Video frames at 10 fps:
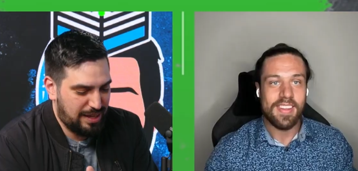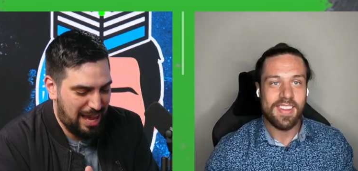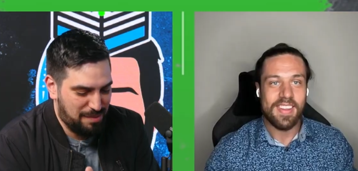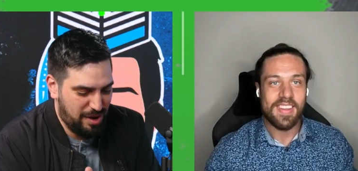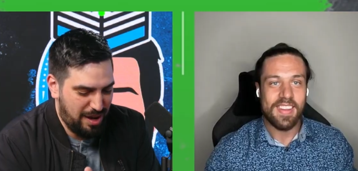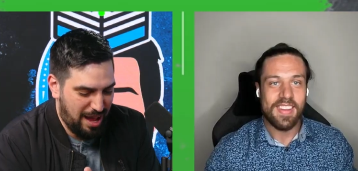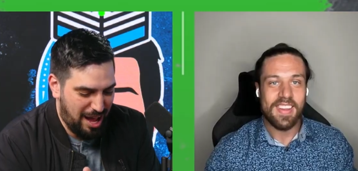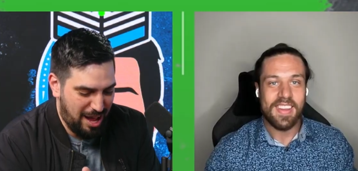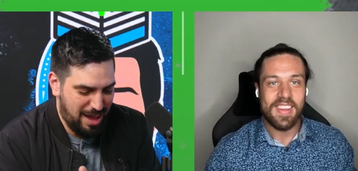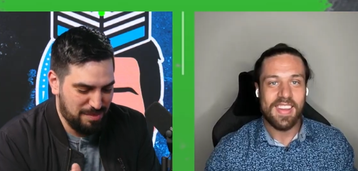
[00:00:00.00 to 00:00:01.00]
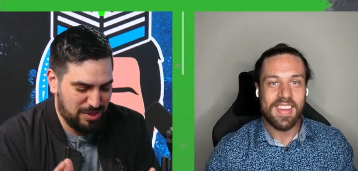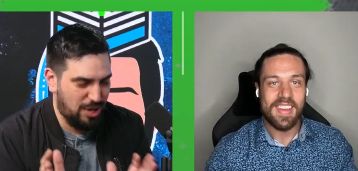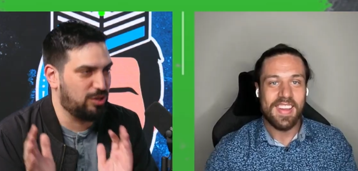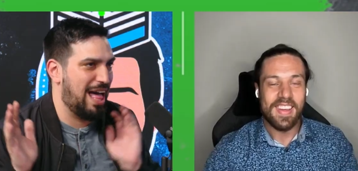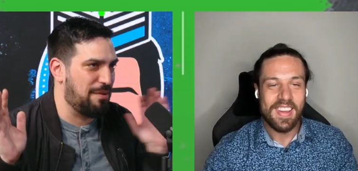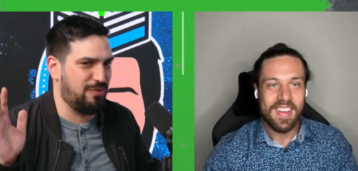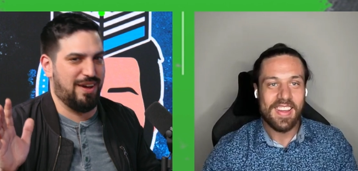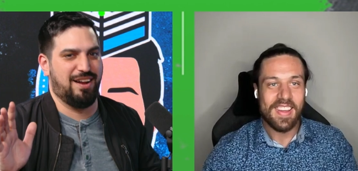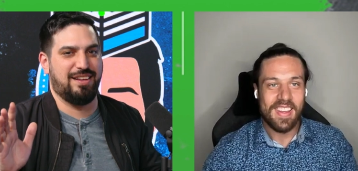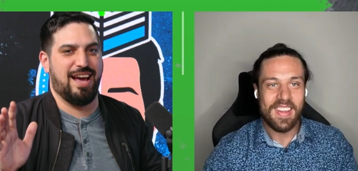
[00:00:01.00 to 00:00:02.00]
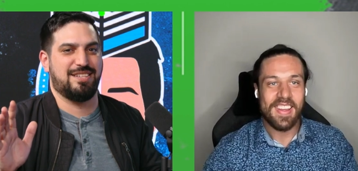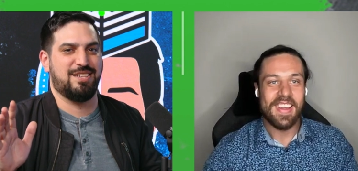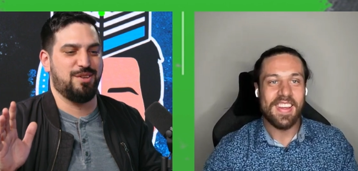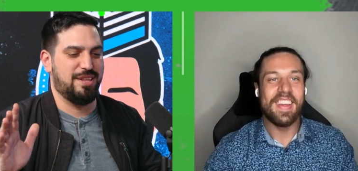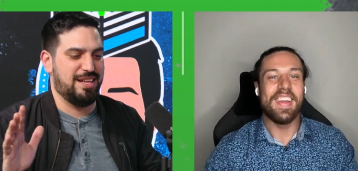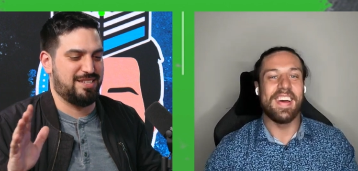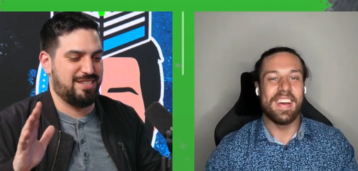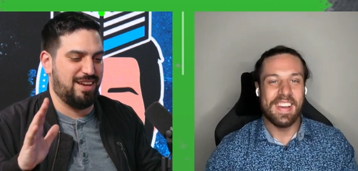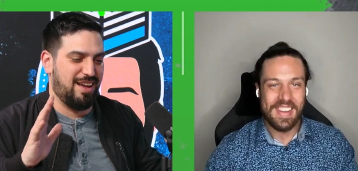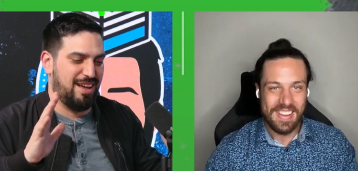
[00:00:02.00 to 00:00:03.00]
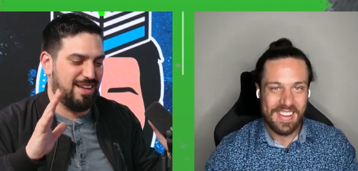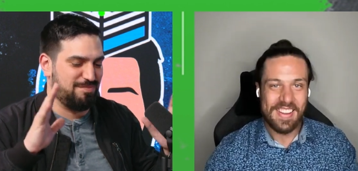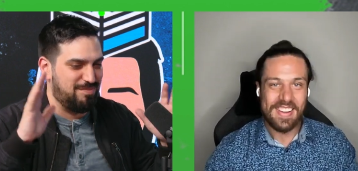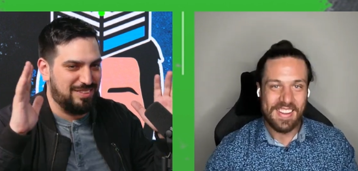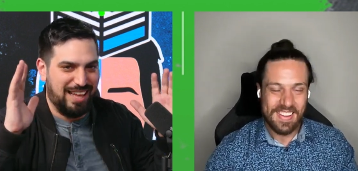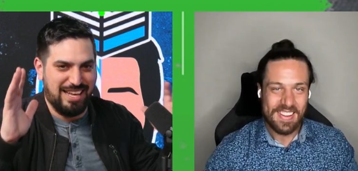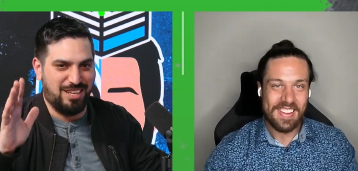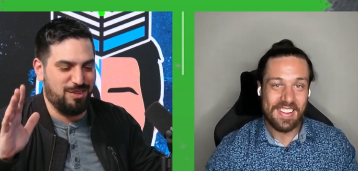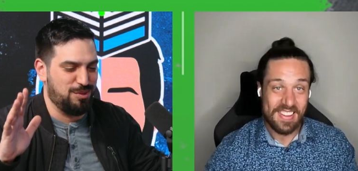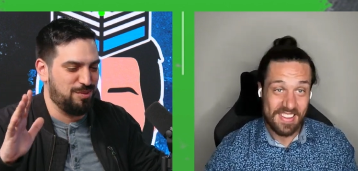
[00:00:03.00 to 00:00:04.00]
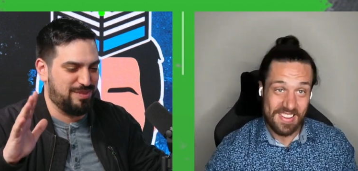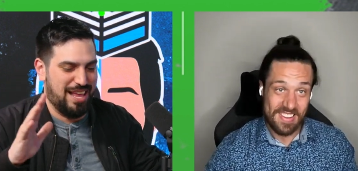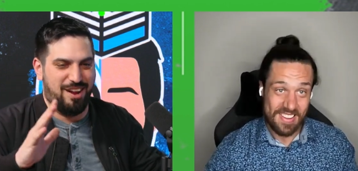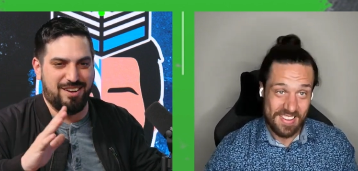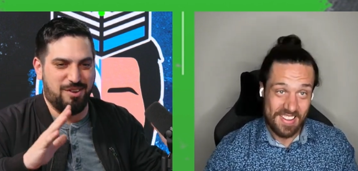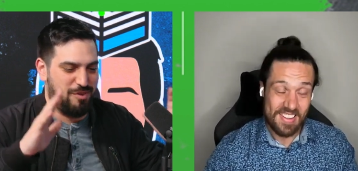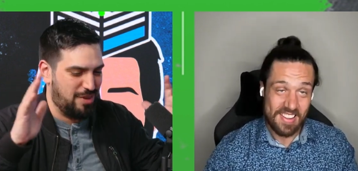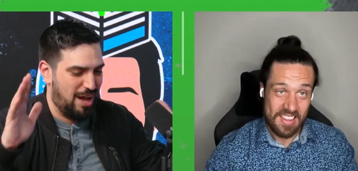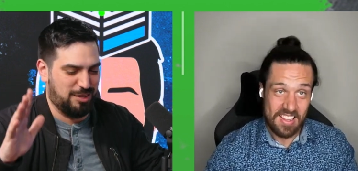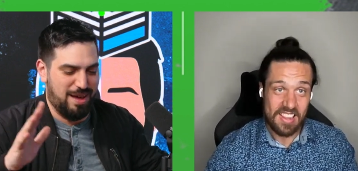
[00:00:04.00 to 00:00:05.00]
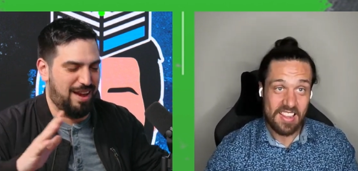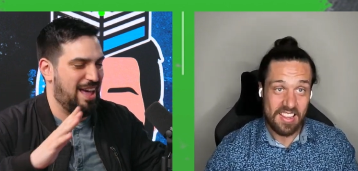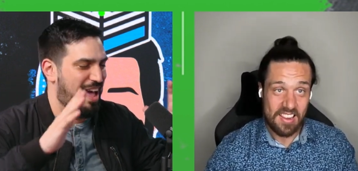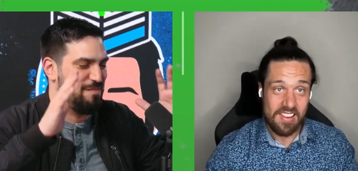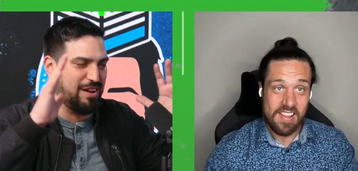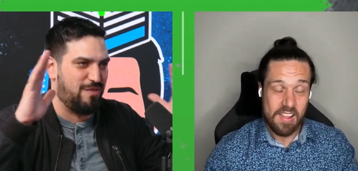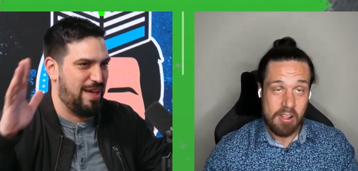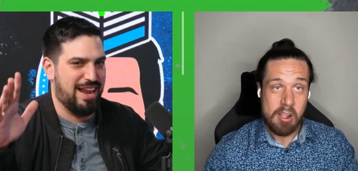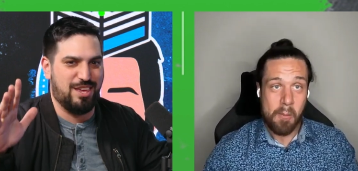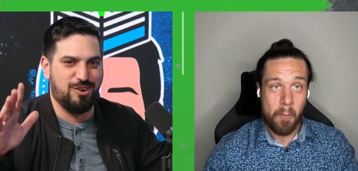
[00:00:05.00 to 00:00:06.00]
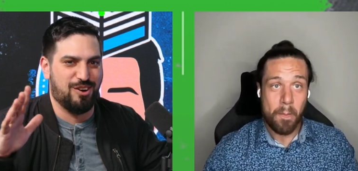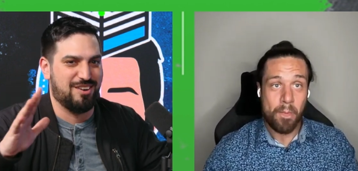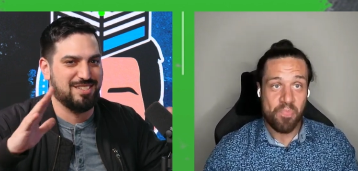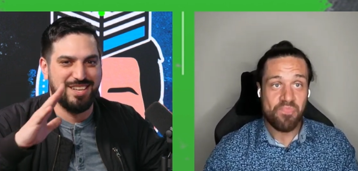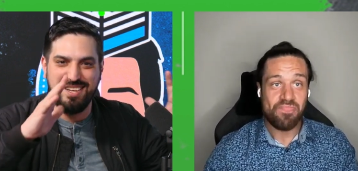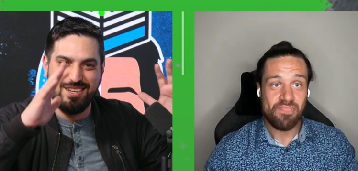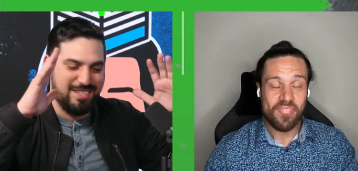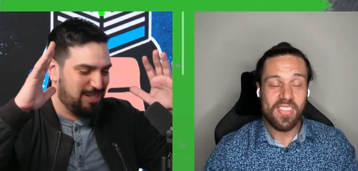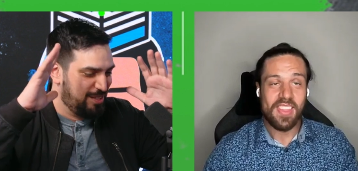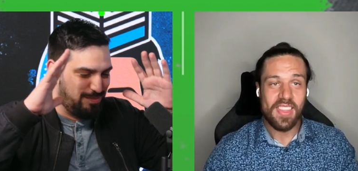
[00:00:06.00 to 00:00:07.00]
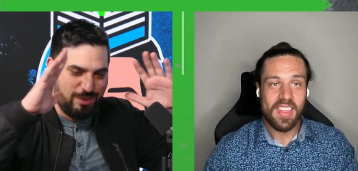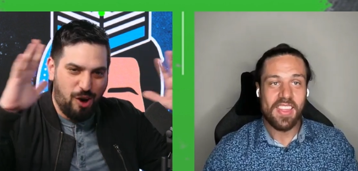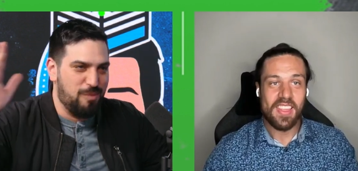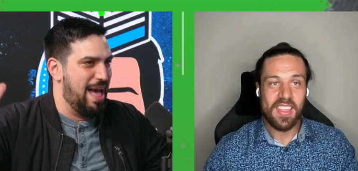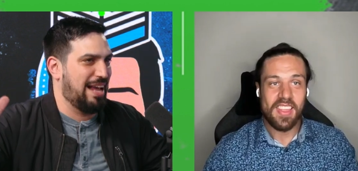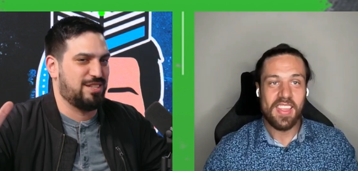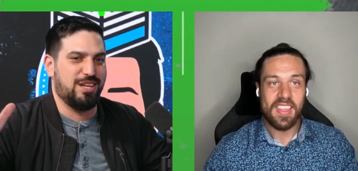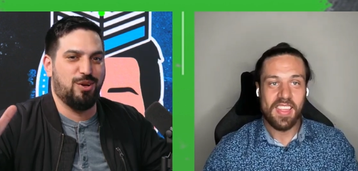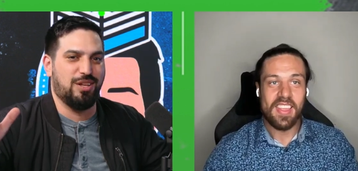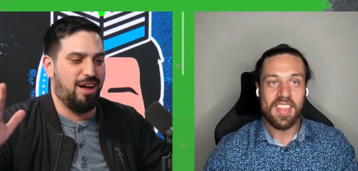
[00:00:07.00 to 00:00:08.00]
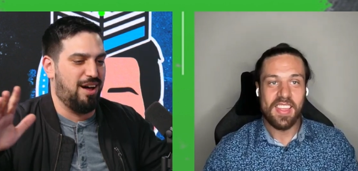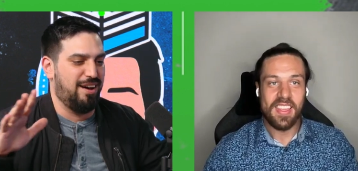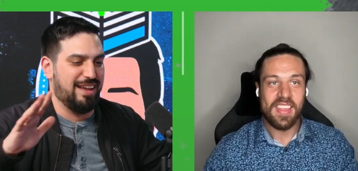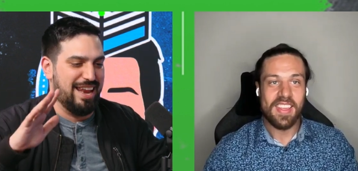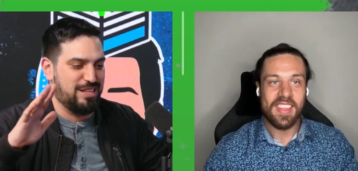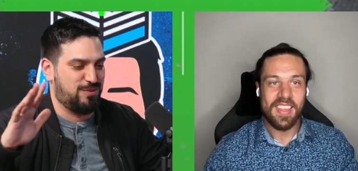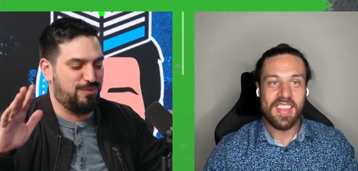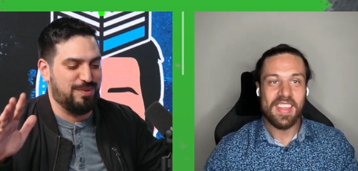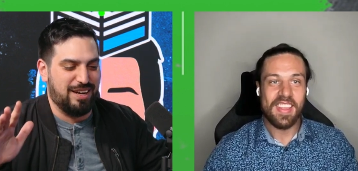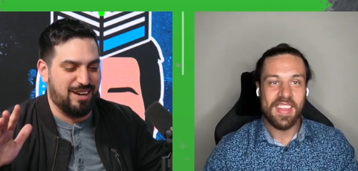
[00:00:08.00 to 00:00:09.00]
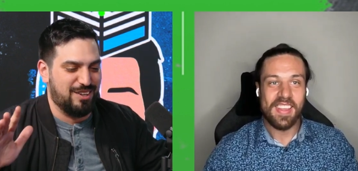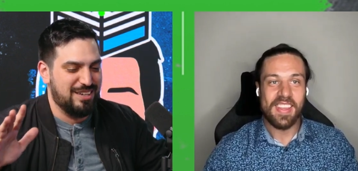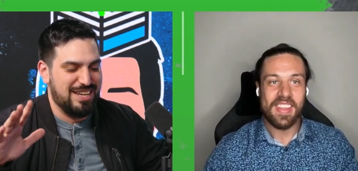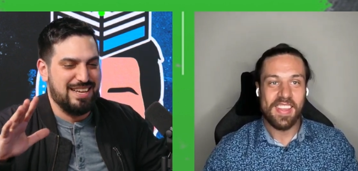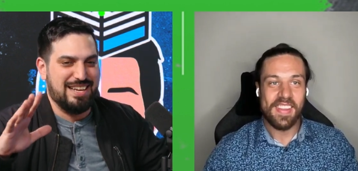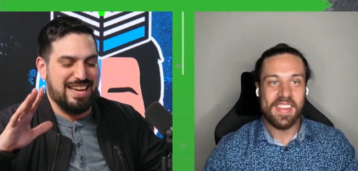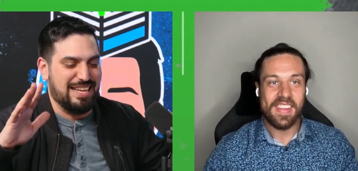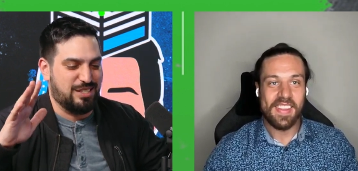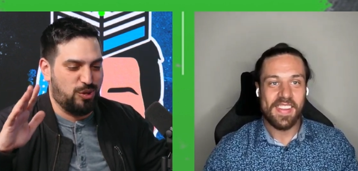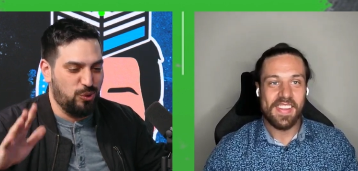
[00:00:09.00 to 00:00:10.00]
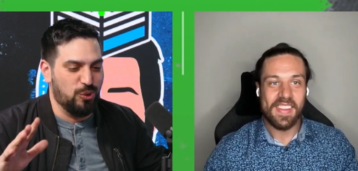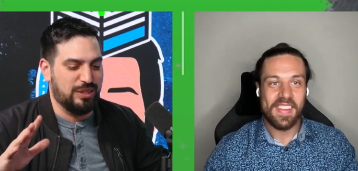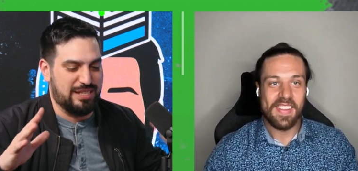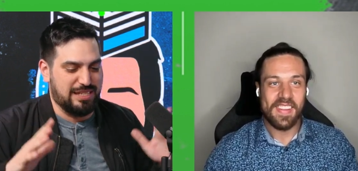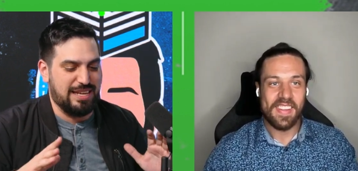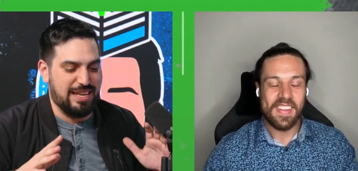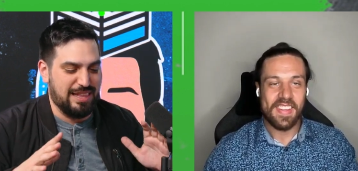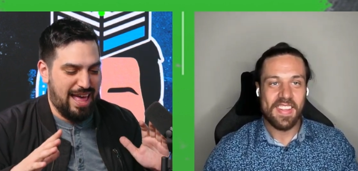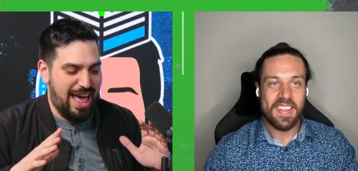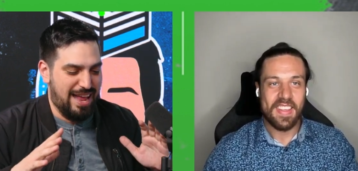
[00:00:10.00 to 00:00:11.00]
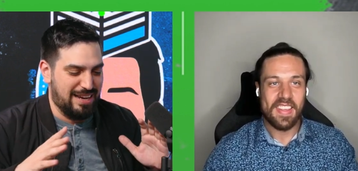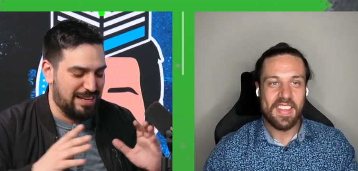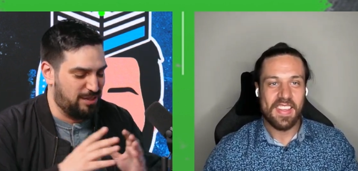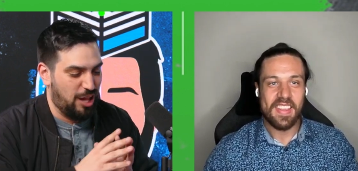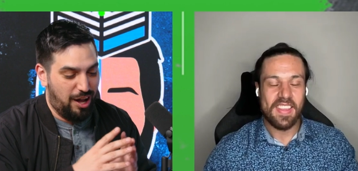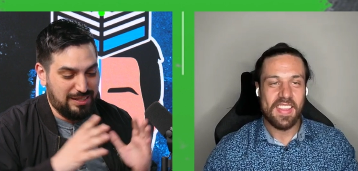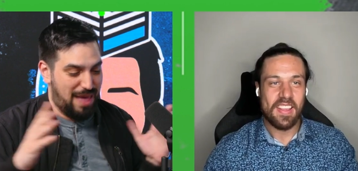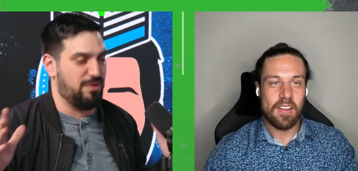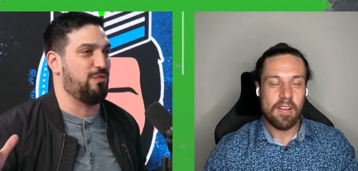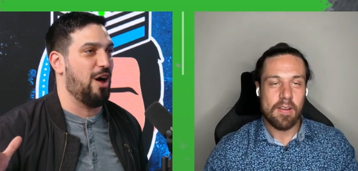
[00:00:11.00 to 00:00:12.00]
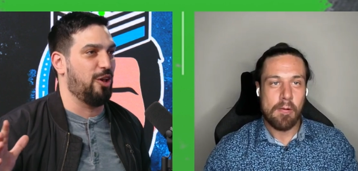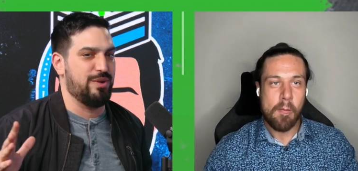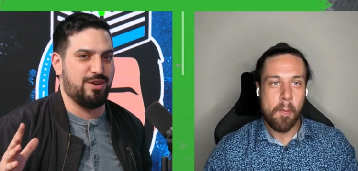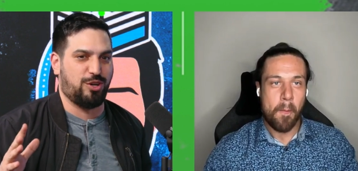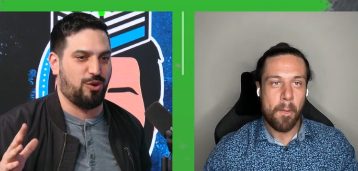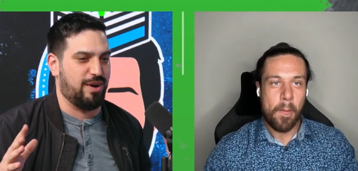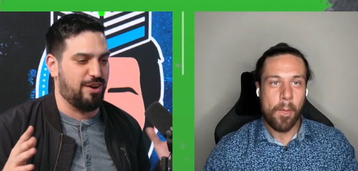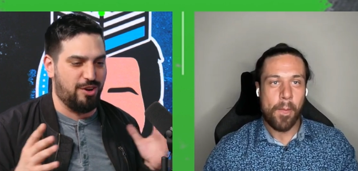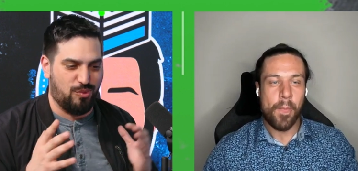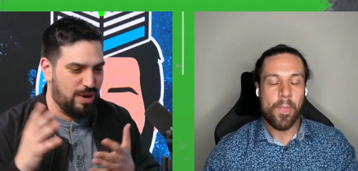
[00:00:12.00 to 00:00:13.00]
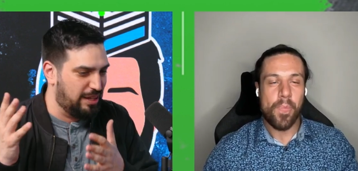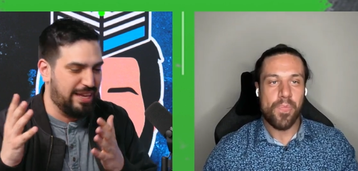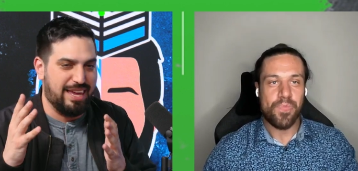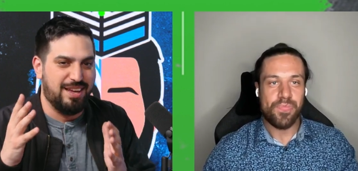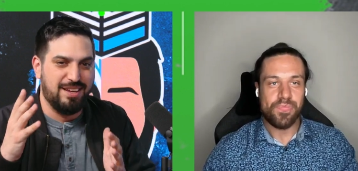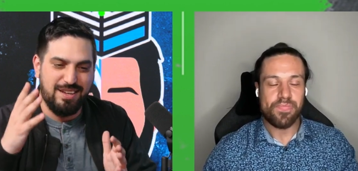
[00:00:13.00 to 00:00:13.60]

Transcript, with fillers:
Speaker 1: Cameron, I am so glad we finally got to do this. Uh, like you've said on here, we've talked about it. I've been a fan of yours going back so long, and it's you know, it's cool to see that as long as I've been following your career, you're really